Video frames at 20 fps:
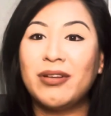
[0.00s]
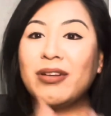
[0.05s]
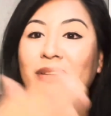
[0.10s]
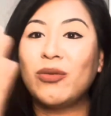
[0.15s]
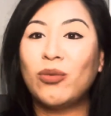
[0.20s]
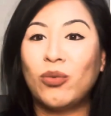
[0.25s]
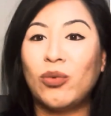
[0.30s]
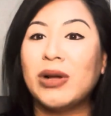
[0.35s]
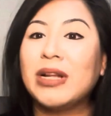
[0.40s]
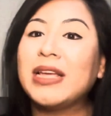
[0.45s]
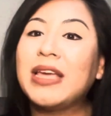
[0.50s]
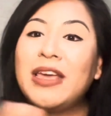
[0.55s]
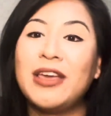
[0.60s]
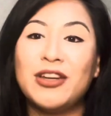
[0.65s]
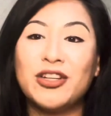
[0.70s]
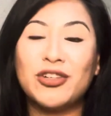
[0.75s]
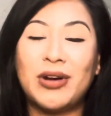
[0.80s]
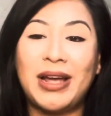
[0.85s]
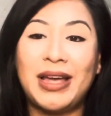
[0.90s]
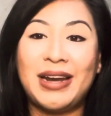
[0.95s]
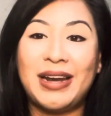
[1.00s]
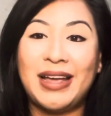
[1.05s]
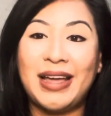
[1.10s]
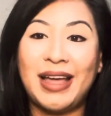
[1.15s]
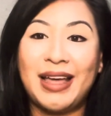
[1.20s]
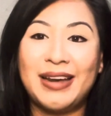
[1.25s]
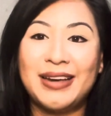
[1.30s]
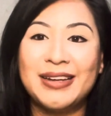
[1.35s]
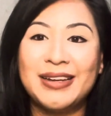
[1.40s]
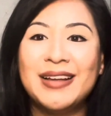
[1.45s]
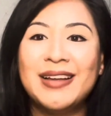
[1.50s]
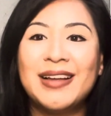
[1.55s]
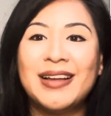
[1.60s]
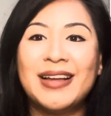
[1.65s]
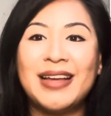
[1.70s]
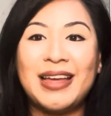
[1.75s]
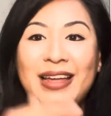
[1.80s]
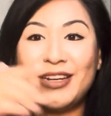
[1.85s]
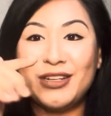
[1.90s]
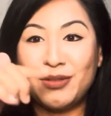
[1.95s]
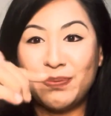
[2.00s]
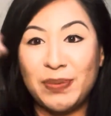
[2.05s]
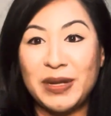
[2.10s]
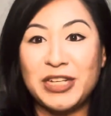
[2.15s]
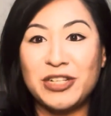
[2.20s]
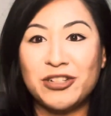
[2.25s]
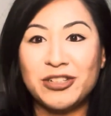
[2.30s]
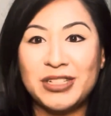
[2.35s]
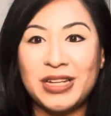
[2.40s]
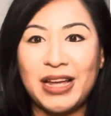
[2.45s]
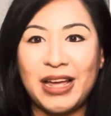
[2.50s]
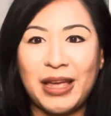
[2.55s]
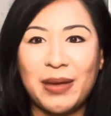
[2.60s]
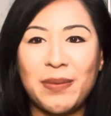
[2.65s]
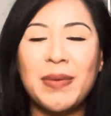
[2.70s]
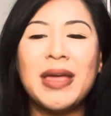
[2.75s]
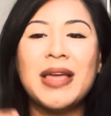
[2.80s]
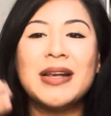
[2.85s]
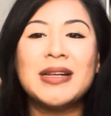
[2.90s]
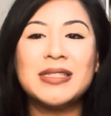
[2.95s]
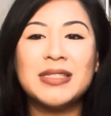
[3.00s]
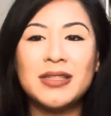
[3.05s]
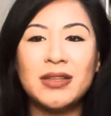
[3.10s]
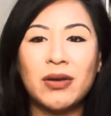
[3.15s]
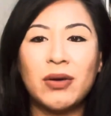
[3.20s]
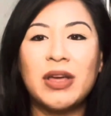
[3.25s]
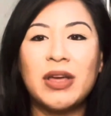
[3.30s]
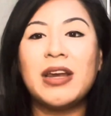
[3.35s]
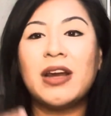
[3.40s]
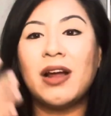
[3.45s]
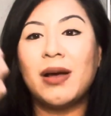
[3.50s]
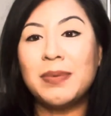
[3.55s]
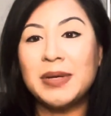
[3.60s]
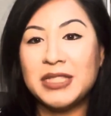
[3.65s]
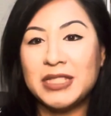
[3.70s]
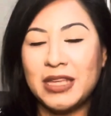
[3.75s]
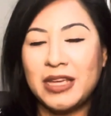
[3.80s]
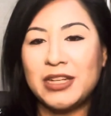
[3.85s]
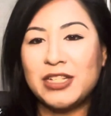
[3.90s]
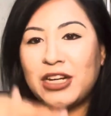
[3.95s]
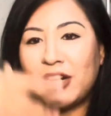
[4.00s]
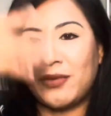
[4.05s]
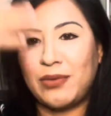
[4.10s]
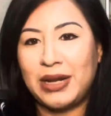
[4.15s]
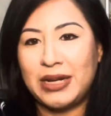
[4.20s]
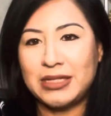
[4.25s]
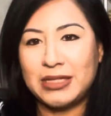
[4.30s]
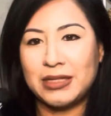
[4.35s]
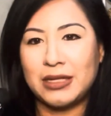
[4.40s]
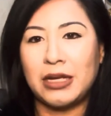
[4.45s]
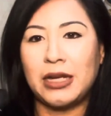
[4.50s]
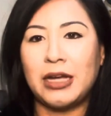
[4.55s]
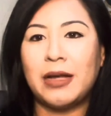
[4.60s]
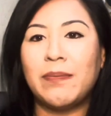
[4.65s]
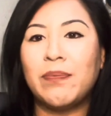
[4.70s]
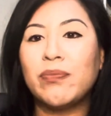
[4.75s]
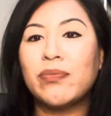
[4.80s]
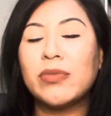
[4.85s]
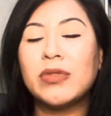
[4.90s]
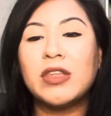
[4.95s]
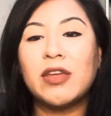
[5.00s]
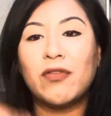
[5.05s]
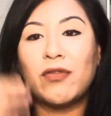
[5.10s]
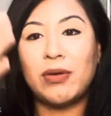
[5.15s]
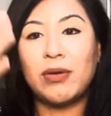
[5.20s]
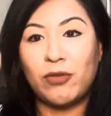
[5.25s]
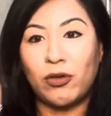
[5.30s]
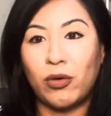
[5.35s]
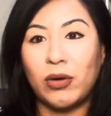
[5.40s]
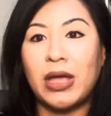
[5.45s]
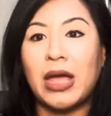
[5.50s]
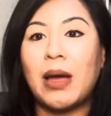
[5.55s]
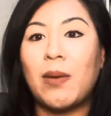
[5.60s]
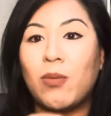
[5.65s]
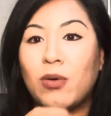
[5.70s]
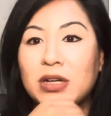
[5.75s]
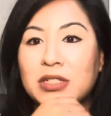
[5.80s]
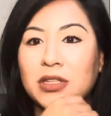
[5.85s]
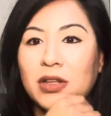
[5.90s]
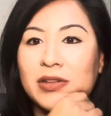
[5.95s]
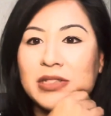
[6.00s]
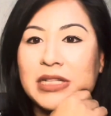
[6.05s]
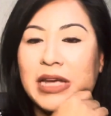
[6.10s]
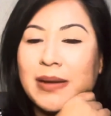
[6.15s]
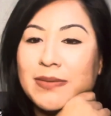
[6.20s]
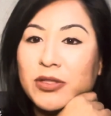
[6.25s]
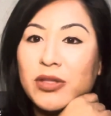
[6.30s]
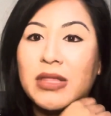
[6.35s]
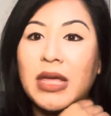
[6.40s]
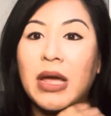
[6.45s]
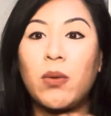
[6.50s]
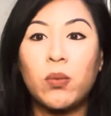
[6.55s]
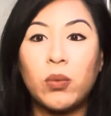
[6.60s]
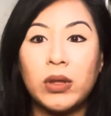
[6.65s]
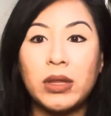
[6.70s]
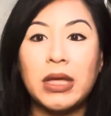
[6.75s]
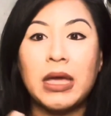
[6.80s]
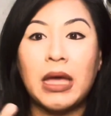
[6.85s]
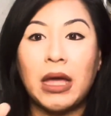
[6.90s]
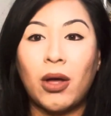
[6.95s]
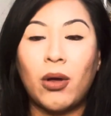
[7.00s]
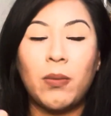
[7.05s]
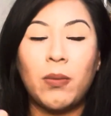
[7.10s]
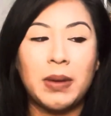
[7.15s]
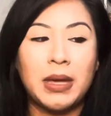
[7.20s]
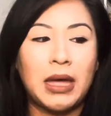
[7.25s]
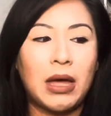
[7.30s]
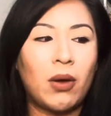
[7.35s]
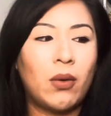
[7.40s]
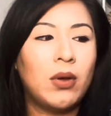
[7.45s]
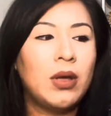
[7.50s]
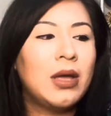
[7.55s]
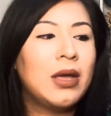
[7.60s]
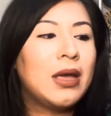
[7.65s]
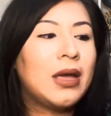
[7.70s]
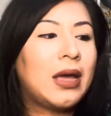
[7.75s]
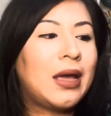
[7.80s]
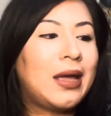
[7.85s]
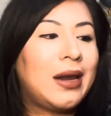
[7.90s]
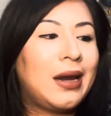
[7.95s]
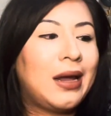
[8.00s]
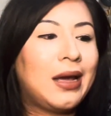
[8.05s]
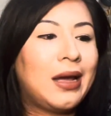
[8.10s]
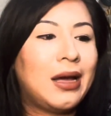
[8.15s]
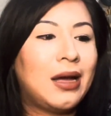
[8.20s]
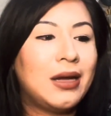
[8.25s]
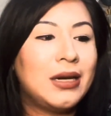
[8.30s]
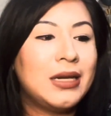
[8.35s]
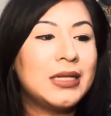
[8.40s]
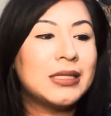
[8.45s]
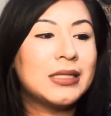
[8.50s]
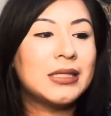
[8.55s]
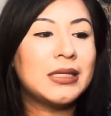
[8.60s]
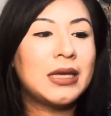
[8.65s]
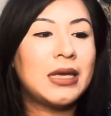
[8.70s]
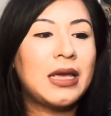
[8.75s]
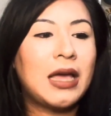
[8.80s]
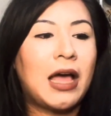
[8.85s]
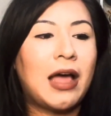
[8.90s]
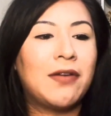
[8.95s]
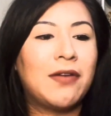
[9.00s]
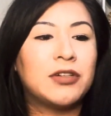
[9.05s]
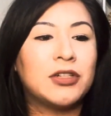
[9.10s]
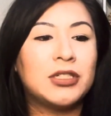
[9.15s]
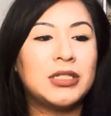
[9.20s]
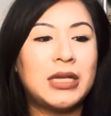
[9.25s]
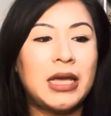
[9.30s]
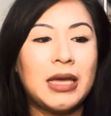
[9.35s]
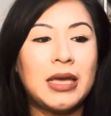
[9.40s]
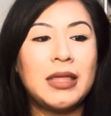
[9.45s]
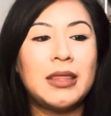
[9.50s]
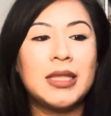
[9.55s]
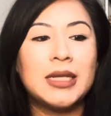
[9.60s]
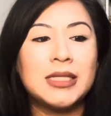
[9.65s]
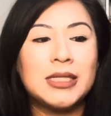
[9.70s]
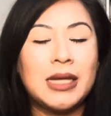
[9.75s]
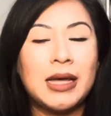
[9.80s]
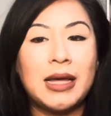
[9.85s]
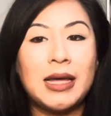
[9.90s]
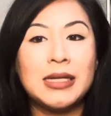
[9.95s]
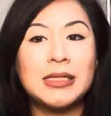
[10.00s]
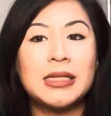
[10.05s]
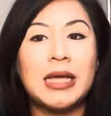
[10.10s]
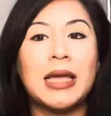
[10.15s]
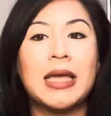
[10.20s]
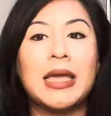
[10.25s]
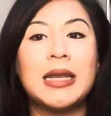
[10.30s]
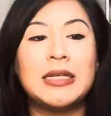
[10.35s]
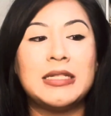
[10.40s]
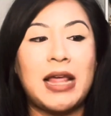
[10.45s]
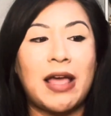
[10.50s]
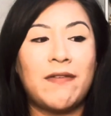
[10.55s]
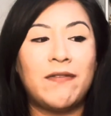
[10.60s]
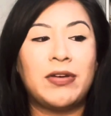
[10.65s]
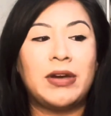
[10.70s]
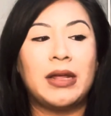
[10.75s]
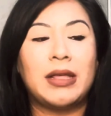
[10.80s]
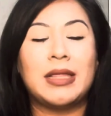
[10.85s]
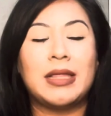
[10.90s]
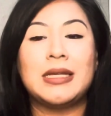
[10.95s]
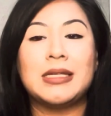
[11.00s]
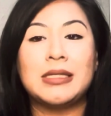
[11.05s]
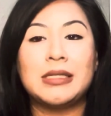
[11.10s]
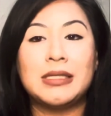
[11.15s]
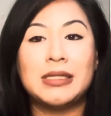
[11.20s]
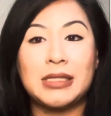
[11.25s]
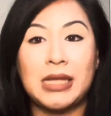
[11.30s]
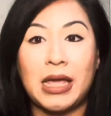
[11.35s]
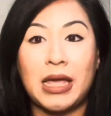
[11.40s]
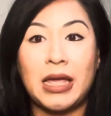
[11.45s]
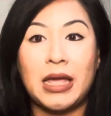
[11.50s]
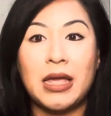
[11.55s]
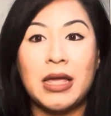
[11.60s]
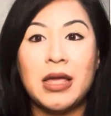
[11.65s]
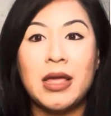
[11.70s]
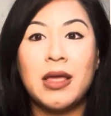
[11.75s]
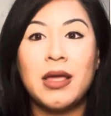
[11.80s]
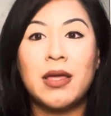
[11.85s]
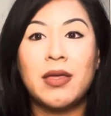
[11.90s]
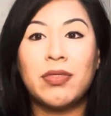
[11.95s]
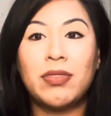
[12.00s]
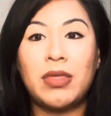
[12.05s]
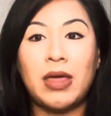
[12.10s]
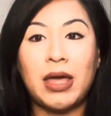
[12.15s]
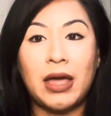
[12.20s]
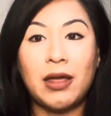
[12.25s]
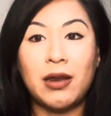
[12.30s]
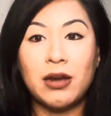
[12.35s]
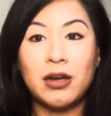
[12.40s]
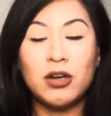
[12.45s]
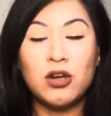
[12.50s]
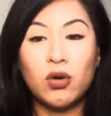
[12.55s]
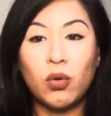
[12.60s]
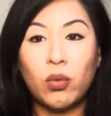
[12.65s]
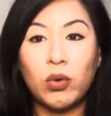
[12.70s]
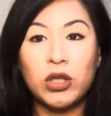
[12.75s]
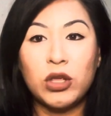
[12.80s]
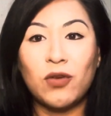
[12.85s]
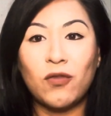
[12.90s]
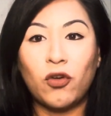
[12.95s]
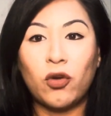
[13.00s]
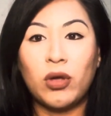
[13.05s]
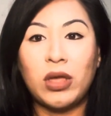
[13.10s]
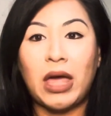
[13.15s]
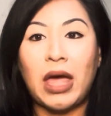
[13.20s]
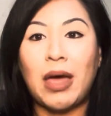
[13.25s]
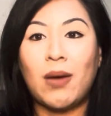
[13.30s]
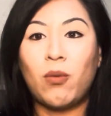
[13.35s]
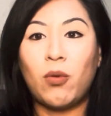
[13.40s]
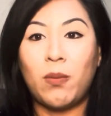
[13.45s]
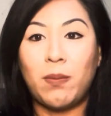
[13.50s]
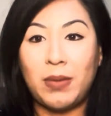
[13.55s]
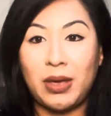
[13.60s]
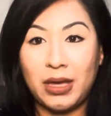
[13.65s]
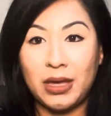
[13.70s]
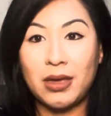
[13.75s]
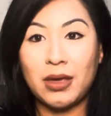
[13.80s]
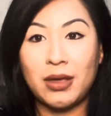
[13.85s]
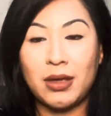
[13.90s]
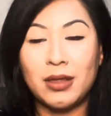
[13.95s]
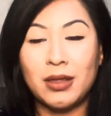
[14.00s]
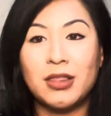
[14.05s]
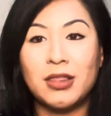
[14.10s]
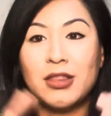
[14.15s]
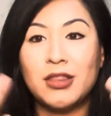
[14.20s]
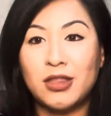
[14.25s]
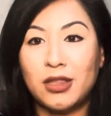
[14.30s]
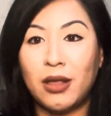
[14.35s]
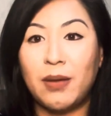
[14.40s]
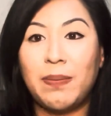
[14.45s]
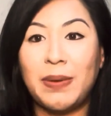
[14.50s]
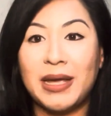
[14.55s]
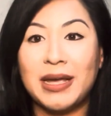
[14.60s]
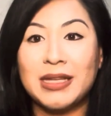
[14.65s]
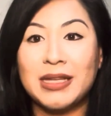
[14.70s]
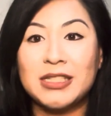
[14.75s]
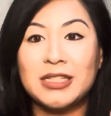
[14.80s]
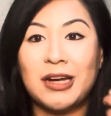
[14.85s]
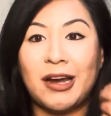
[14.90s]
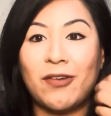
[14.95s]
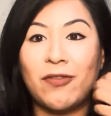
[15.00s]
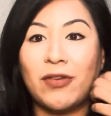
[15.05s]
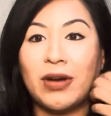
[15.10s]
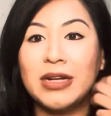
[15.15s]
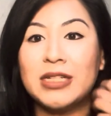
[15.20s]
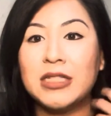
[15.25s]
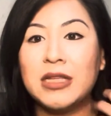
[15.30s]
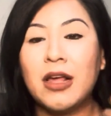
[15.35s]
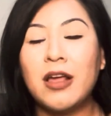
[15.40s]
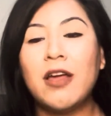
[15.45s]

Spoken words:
what can you try it again and beat your time? And so obviously it generates different vocab words all the time. So that really helped me out. And honestly, after taking the test, I can definitely say that knowing your vocab will make the biggest difference.